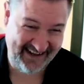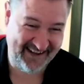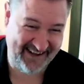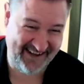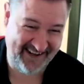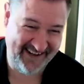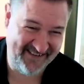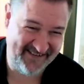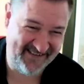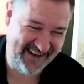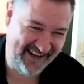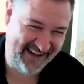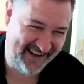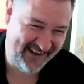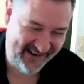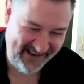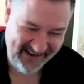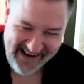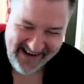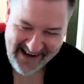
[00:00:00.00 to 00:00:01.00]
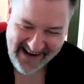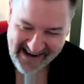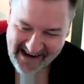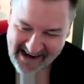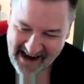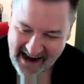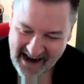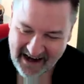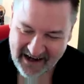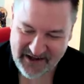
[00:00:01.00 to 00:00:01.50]
that kind of legal
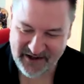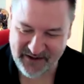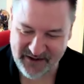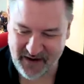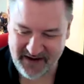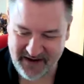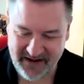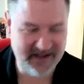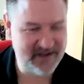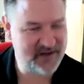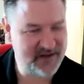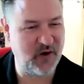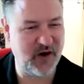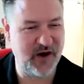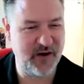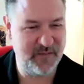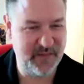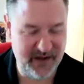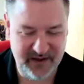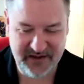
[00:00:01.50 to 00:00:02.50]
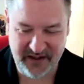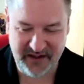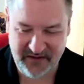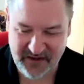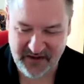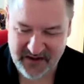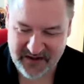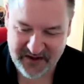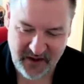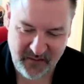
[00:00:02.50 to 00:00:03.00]
action. But I think it's quite amusing
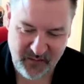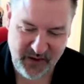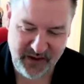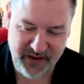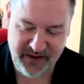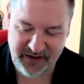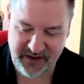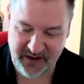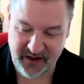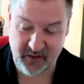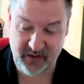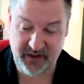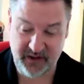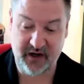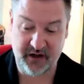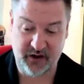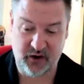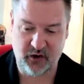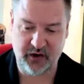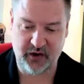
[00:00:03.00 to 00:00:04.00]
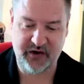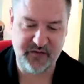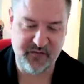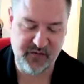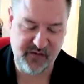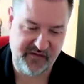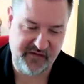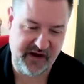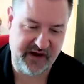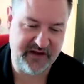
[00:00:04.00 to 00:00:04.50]
that someone, you know, a college
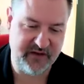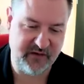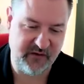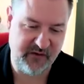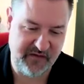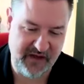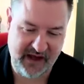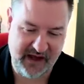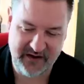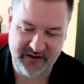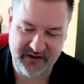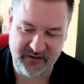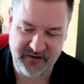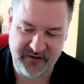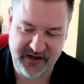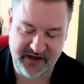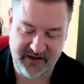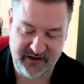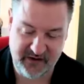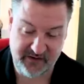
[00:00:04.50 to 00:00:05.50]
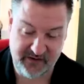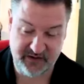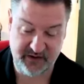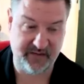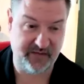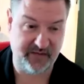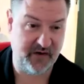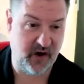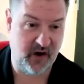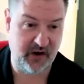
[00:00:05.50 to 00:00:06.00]
professor of that sort of stature is
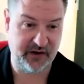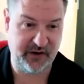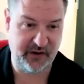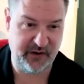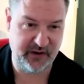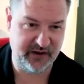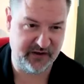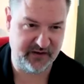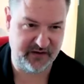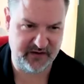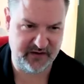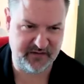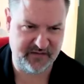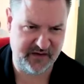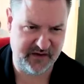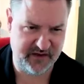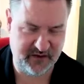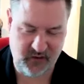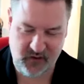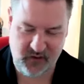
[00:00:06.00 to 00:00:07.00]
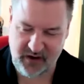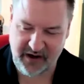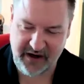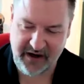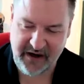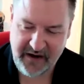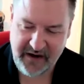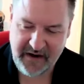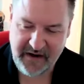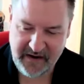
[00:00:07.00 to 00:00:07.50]
sort of arguing this for this quite
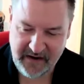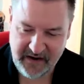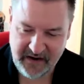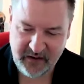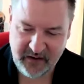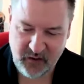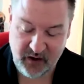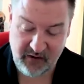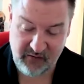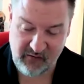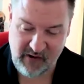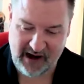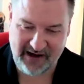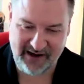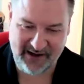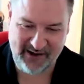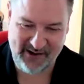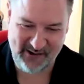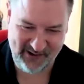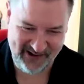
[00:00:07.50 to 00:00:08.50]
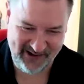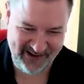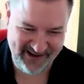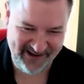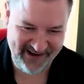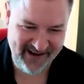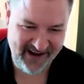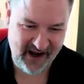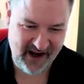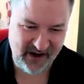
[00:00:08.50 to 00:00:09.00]
quite radical
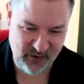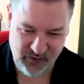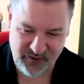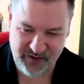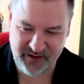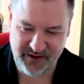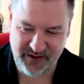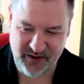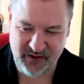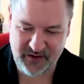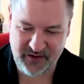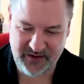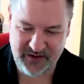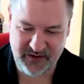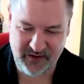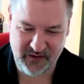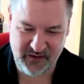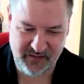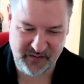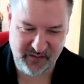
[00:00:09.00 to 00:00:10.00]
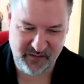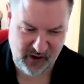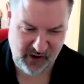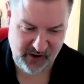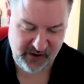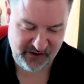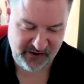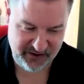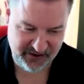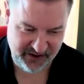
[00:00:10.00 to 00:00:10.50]
and unorthodox sort of
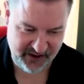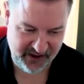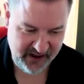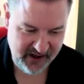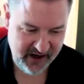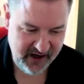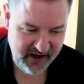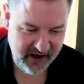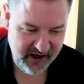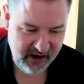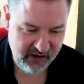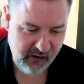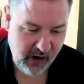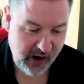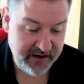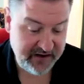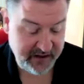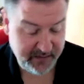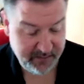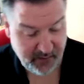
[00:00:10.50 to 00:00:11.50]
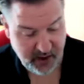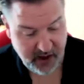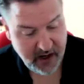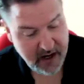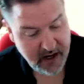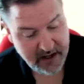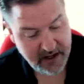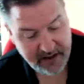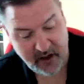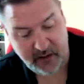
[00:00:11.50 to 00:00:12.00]
approach to writing. But
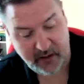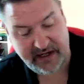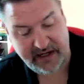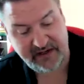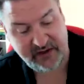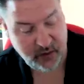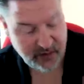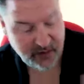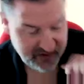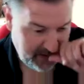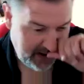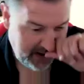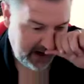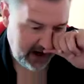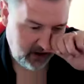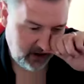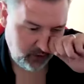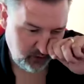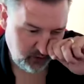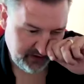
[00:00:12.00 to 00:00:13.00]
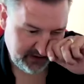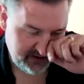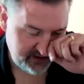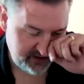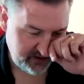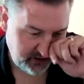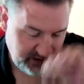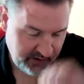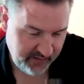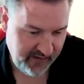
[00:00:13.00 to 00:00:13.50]
you know, he talks about how all these
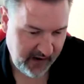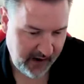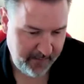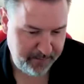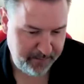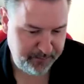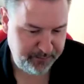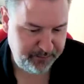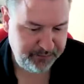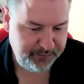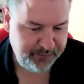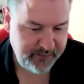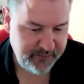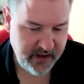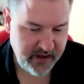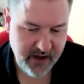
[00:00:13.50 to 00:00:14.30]
sort of um,